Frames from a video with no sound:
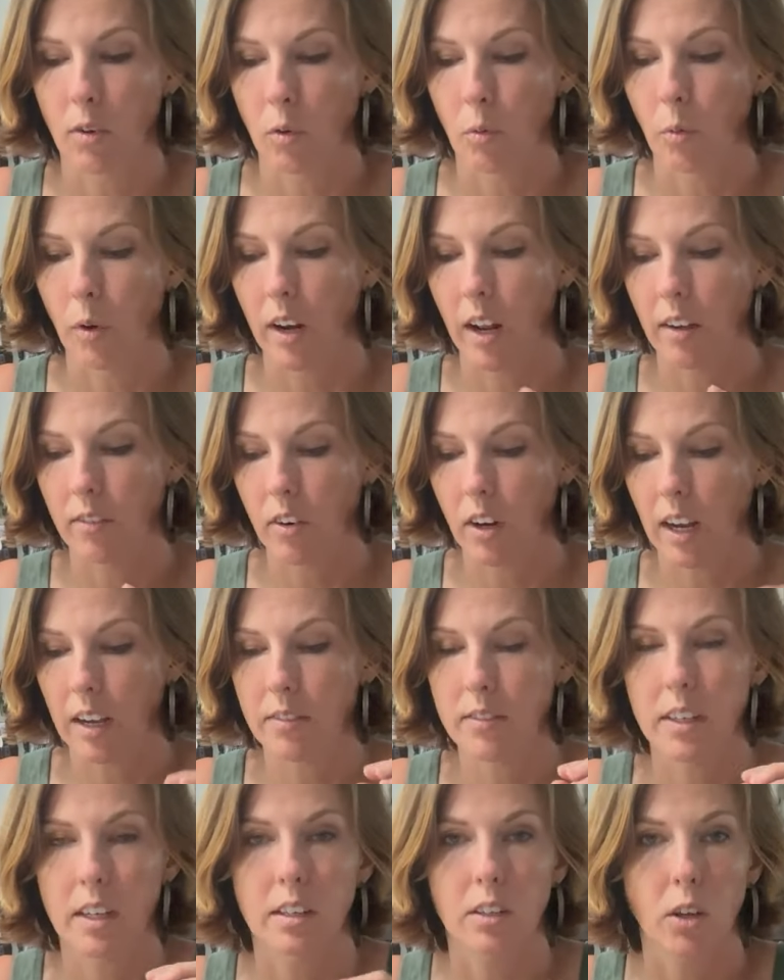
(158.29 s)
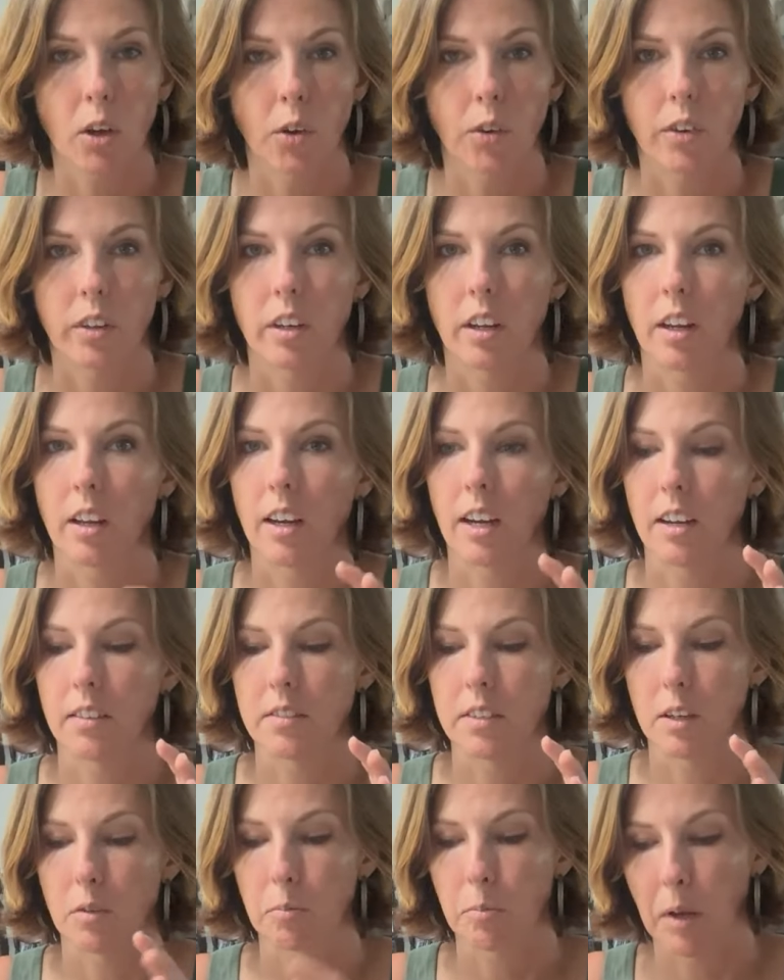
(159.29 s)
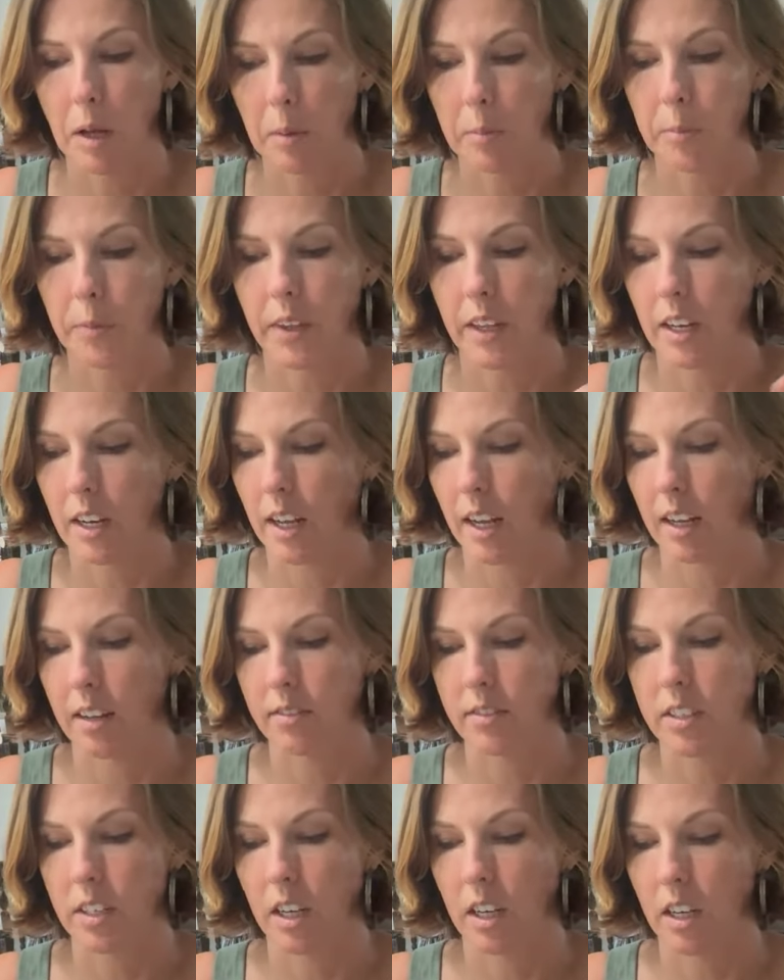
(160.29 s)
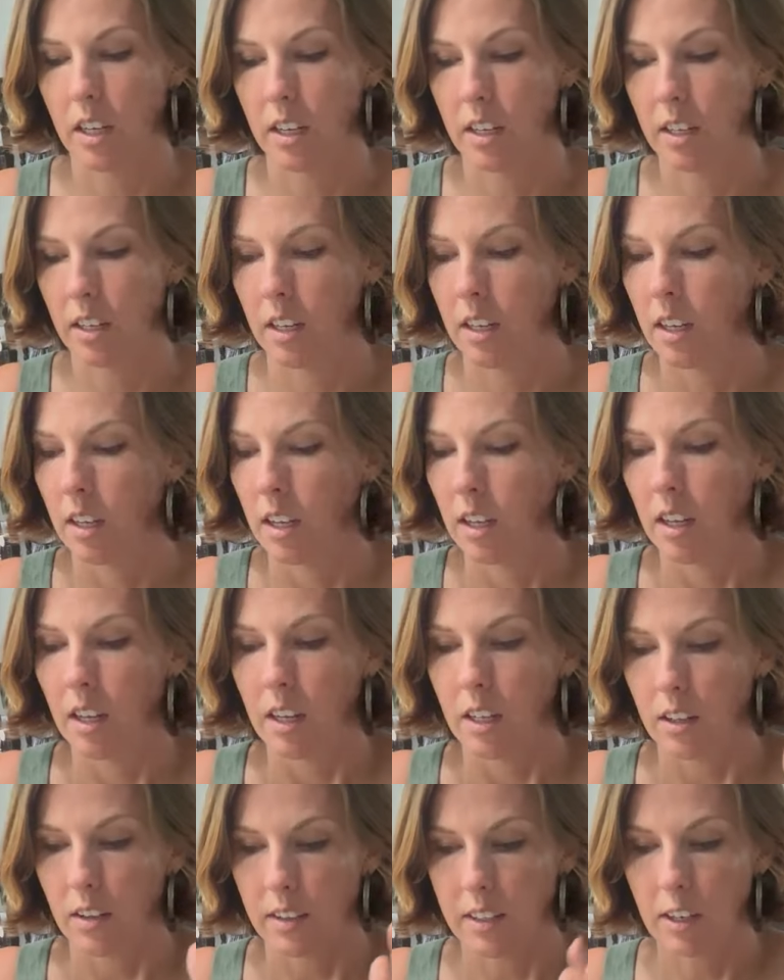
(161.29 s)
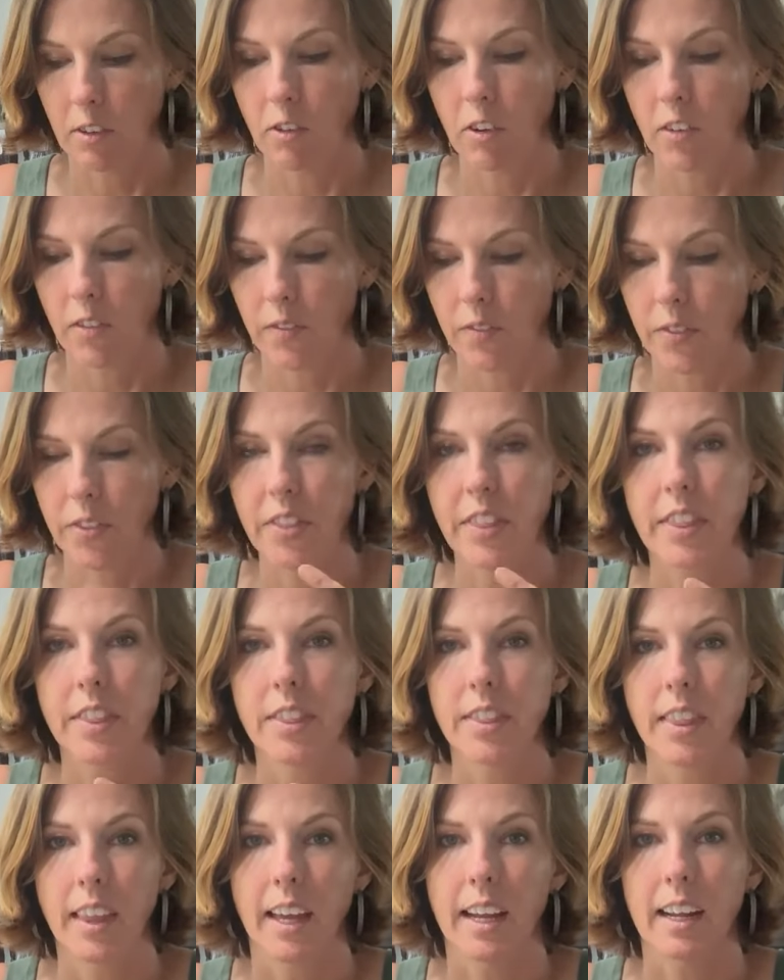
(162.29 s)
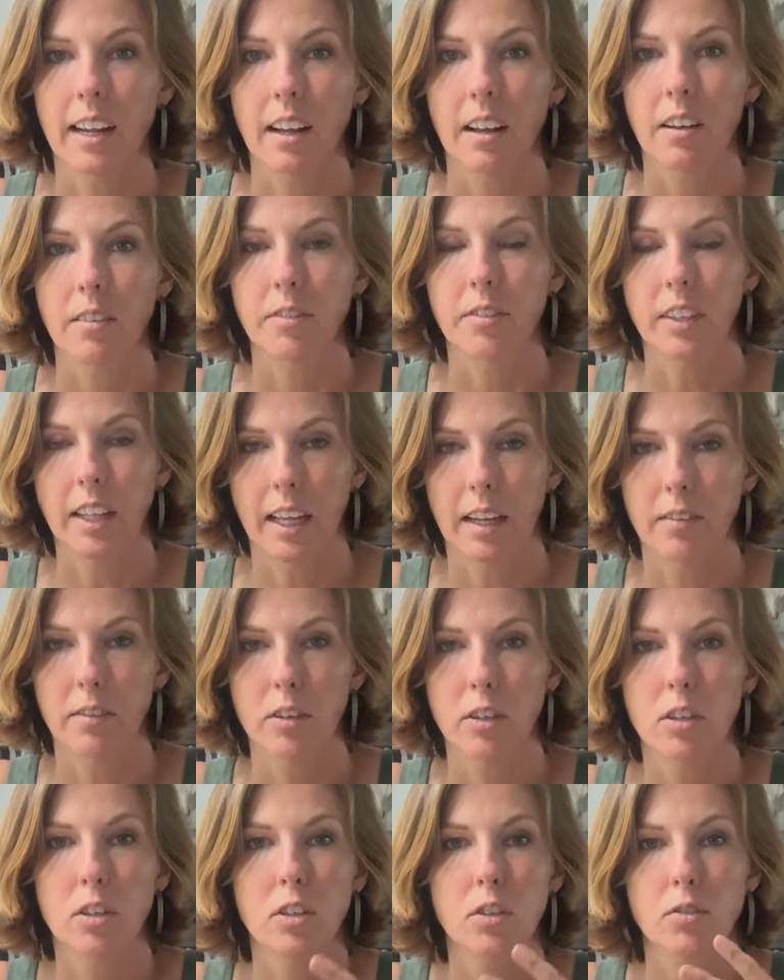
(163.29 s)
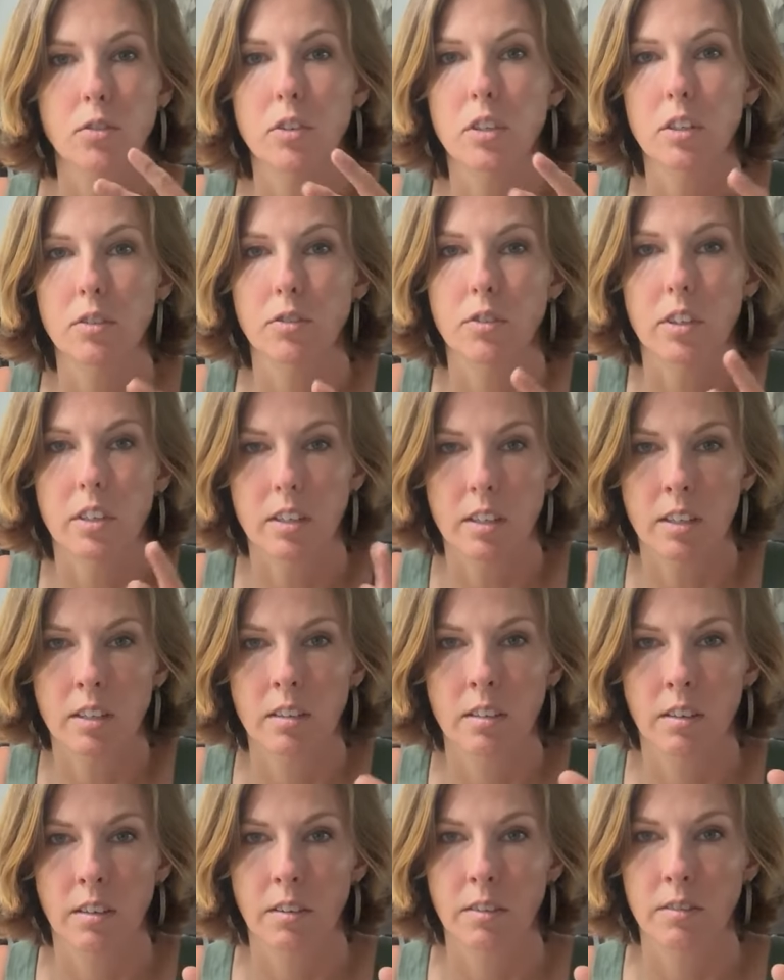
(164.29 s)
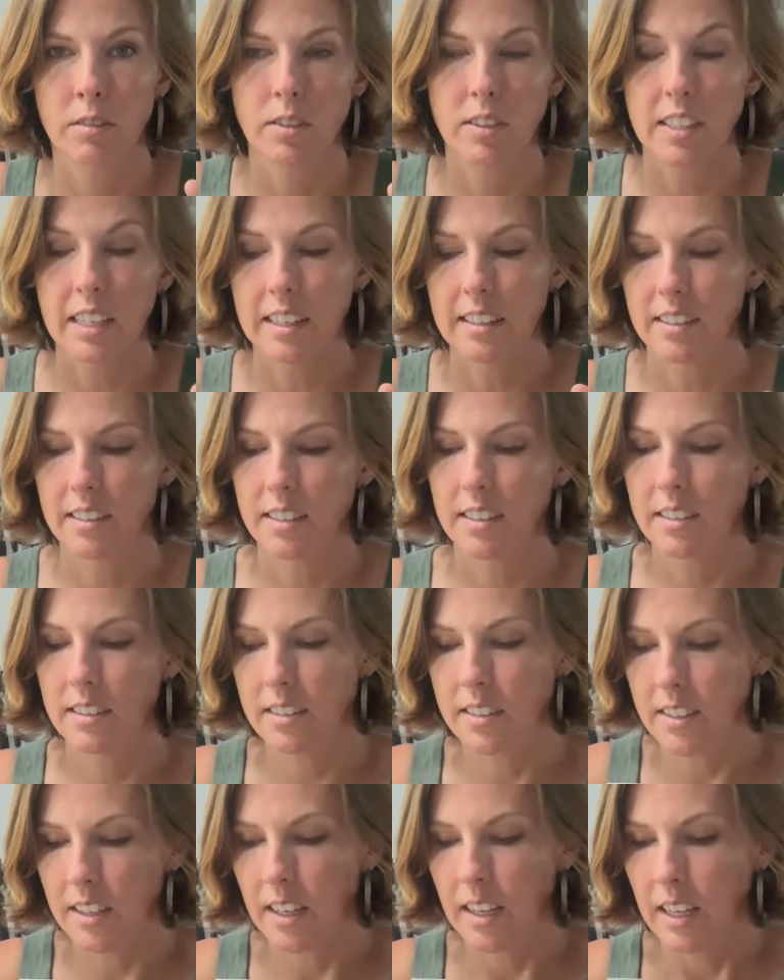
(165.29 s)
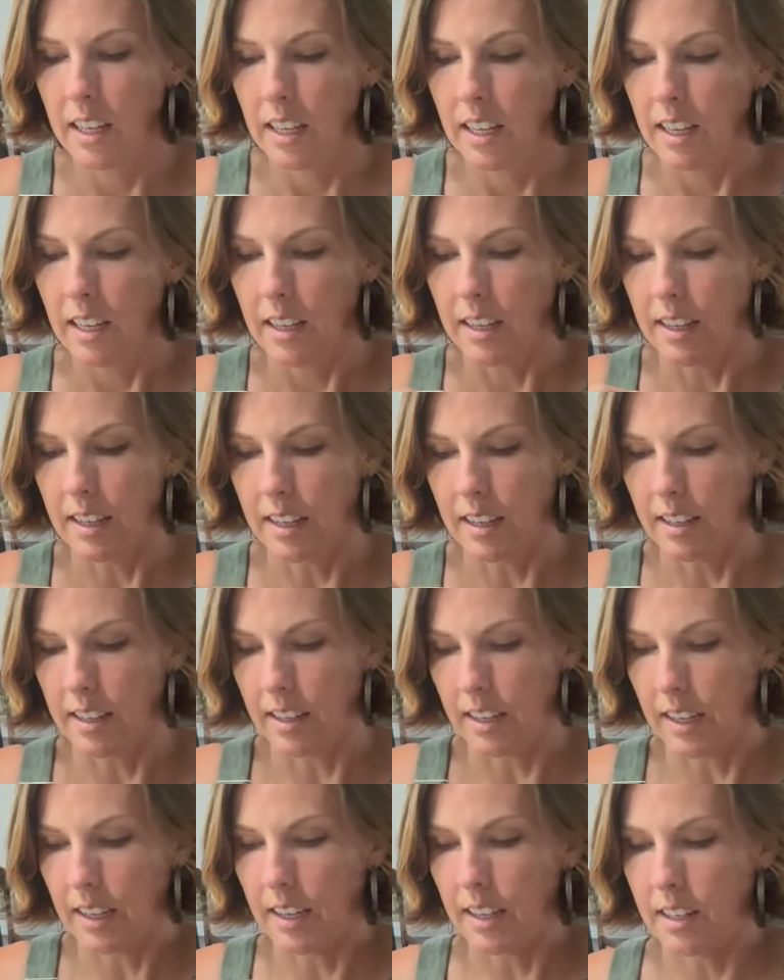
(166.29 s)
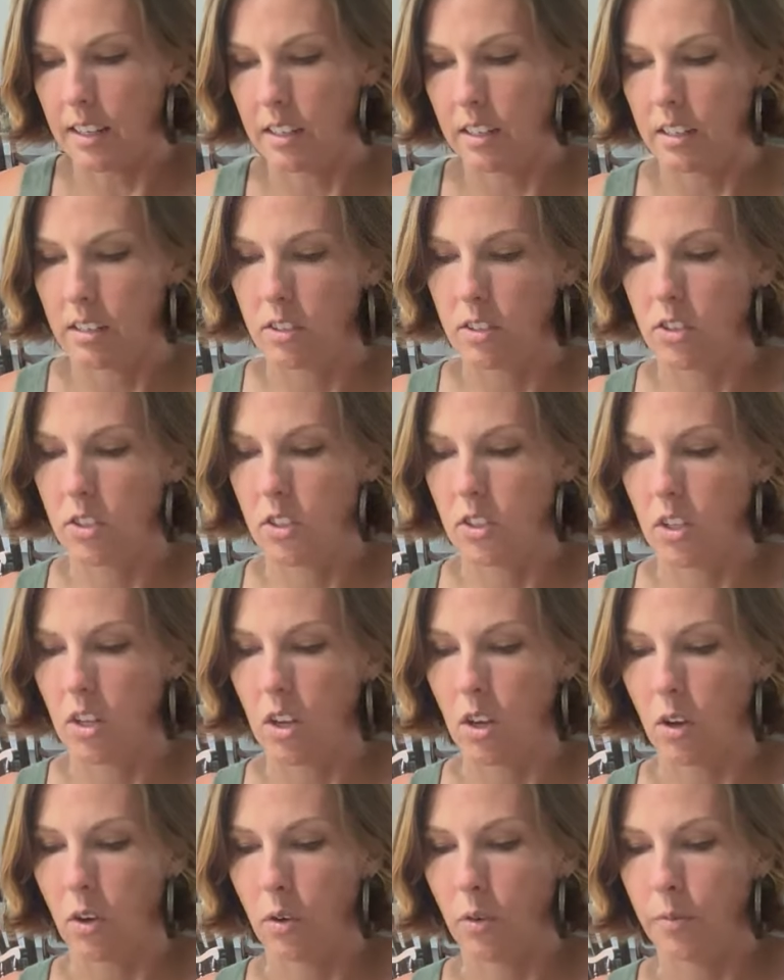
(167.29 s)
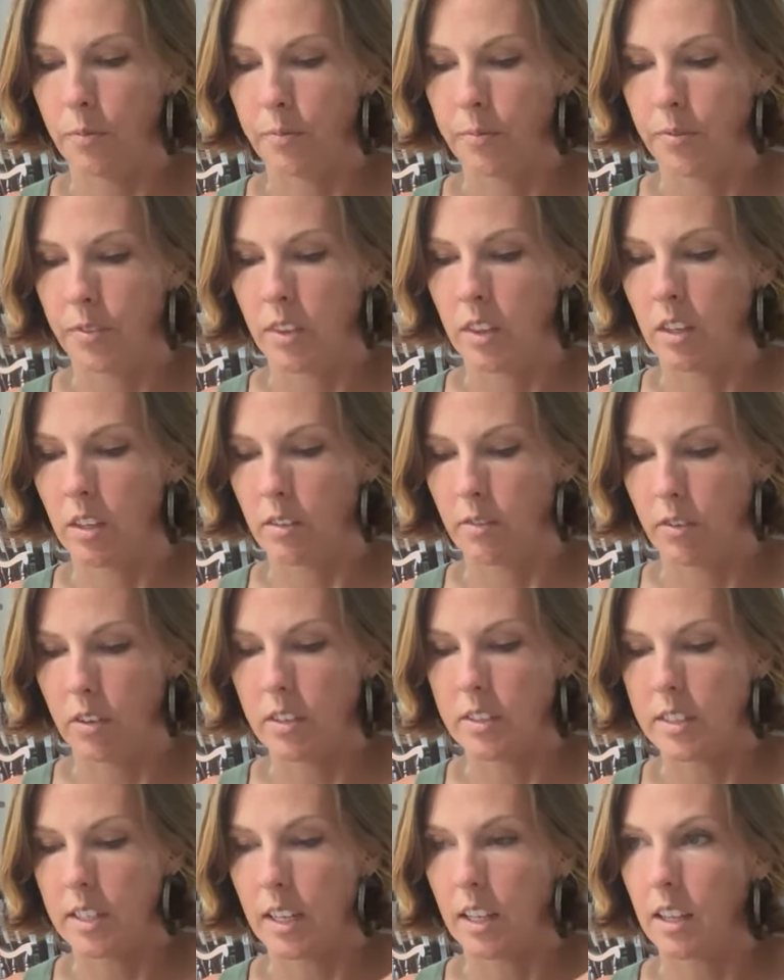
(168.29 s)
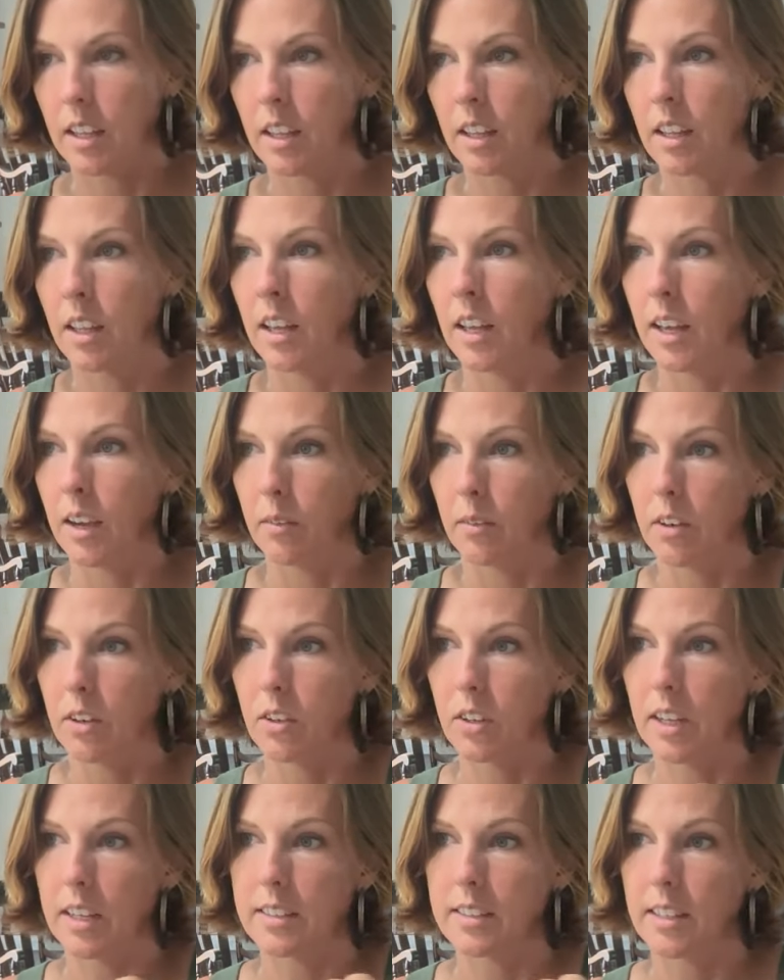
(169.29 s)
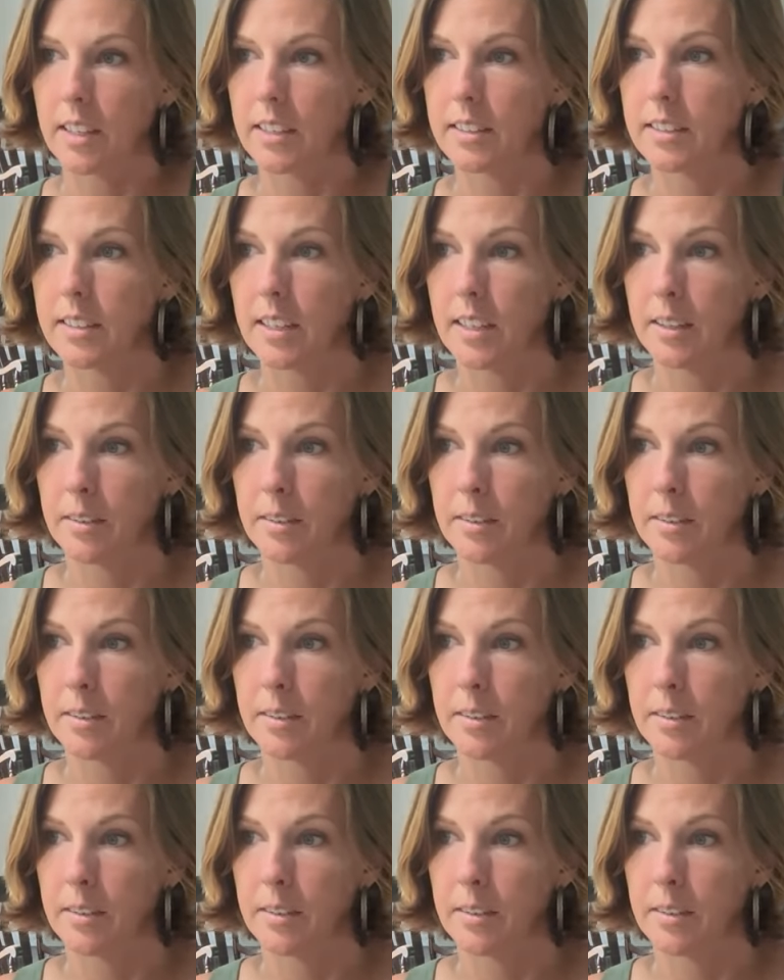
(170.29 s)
Whatever, I've done coconut, I've done pumpkin, I've done different flavors for different seasons. And so, first thing, yes, Lacey?